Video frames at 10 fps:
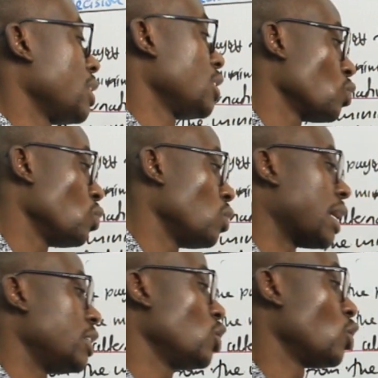should
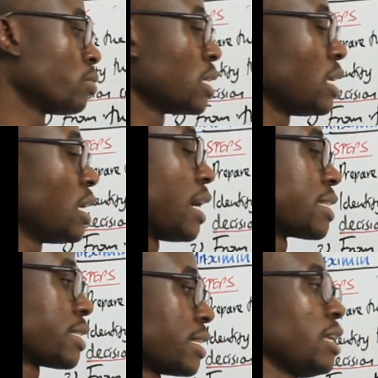adopt a
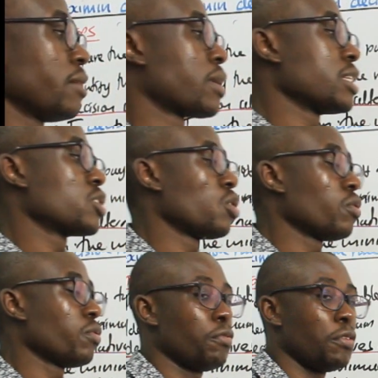selling price of
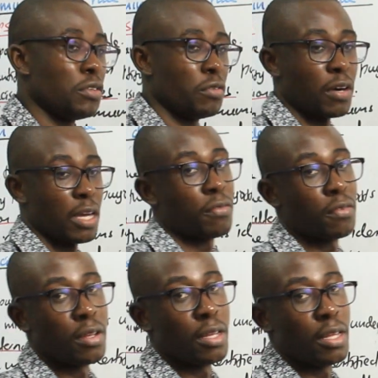55.
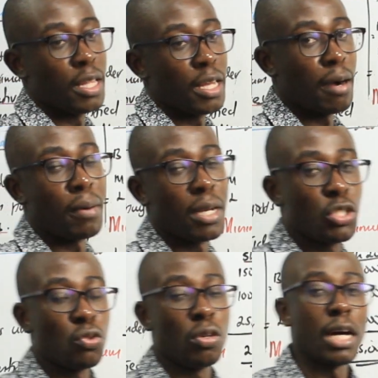The company
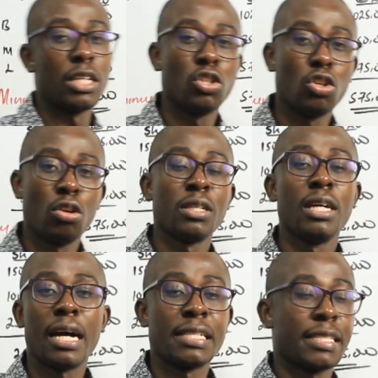should adopt
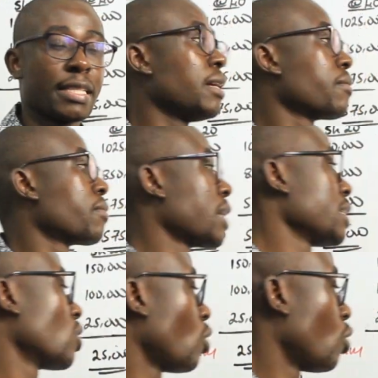a selling price
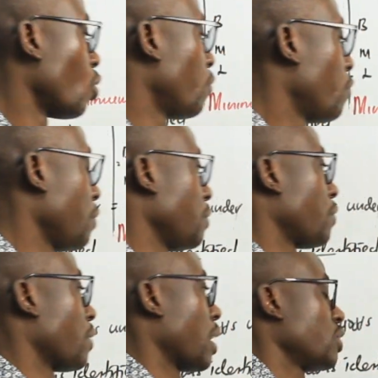of
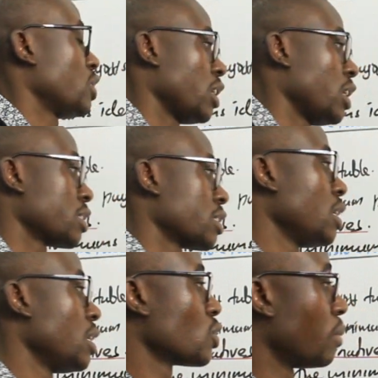55 shillings.
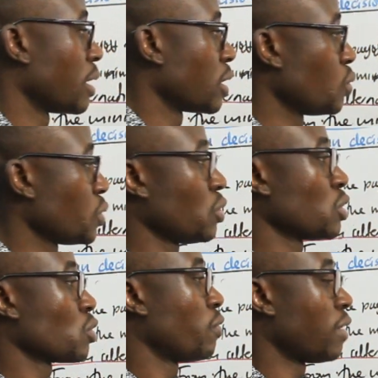So my good students
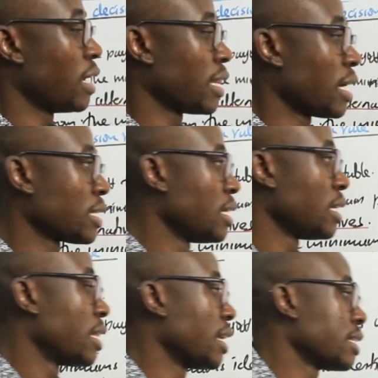will find that
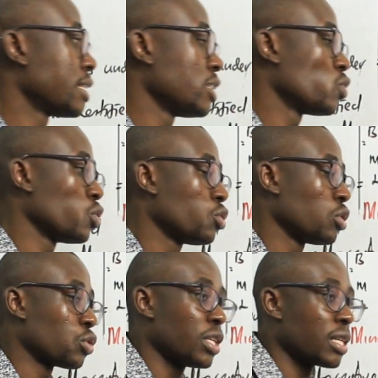that is what you're
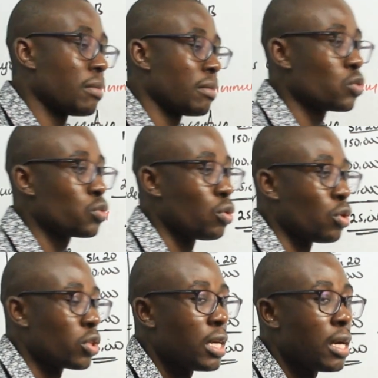talking about,
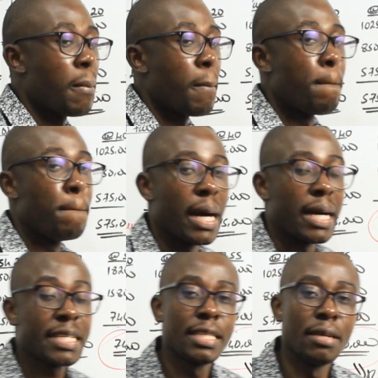what?
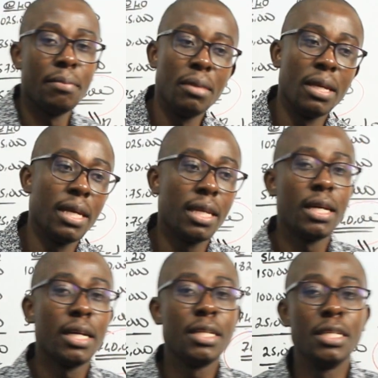Maximin
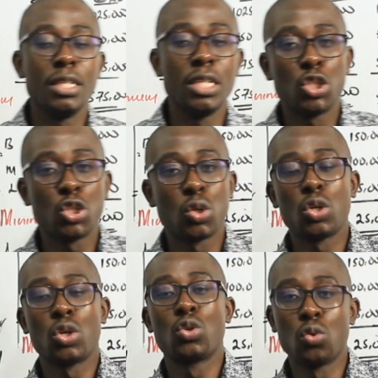decision
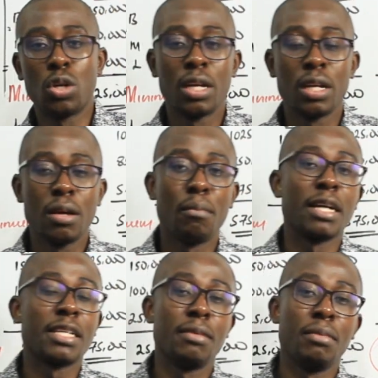rule.
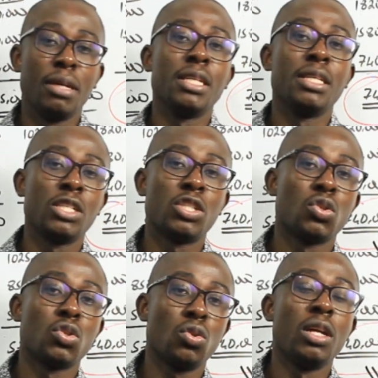Maximin decision
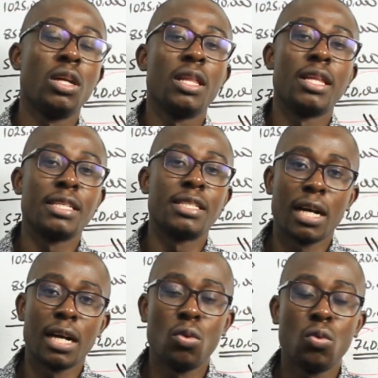rule. That is
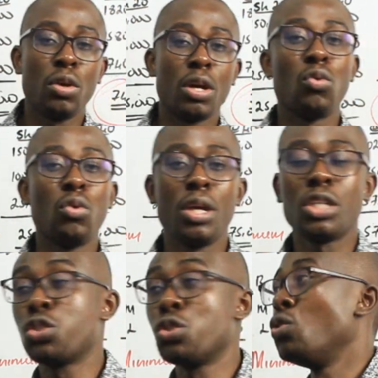how we are going
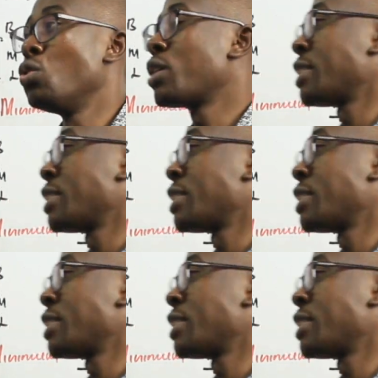to look at